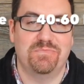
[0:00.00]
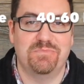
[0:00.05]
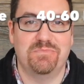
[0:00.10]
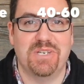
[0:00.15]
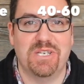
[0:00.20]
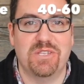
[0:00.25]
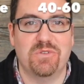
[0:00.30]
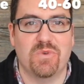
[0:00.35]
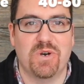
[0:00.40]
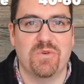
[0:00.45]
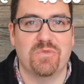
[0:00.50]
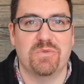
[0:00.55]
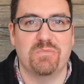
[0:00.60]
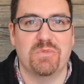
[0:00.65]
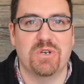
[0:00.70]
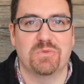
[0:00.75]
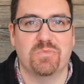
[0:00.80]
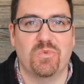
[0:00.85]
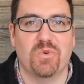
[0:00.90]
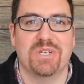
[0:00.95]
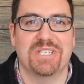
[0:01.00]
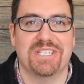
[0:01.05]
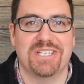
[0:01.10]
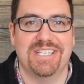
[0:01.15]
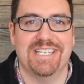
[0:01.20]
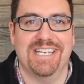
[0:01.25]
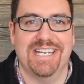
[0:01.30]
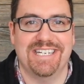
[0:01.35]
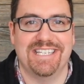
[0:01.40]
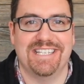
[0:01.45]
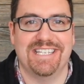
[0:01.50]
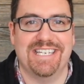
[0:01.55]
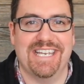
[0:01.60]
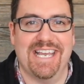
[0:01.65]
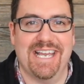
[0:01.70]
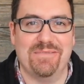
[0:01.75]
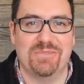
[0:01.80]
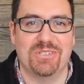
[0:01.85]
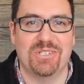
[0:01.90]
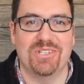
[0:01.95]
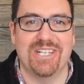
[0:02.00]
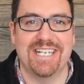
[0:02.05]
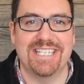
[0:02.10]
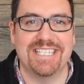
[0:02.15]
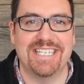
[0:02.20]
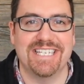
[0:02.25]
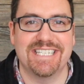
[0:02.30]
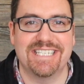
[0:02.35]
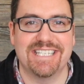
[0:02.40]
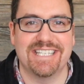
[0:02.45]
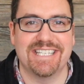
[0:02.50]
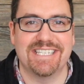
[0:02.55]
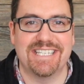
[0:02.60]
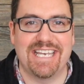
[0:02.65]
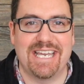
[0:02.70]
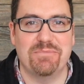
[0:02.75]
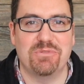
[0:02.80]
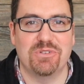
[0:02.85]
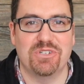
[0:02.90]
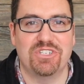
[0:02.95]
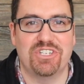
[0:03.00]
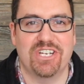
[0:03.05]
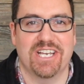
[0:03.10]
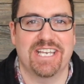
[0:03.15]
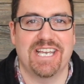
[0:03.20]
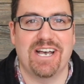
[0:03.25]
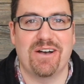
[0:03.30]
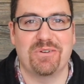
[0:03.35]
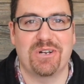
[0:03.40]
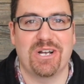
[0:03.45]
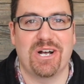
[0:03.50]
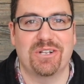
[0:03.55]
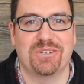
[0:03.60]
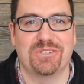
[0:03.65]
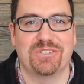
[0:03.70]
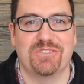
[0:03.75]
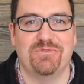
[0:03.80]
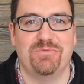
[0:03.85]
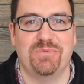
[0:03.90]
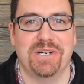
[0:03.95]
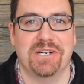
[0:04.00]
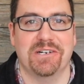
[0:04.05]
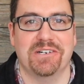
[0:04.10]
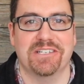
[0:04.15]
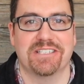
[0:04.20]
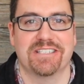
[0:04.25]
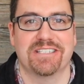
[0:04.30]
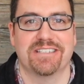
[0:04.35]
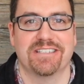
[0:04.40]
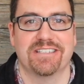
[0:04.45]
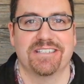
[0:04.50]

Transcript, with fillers: be the one with most points at the end of the game. So let's get to the table and check out Colors of Paris.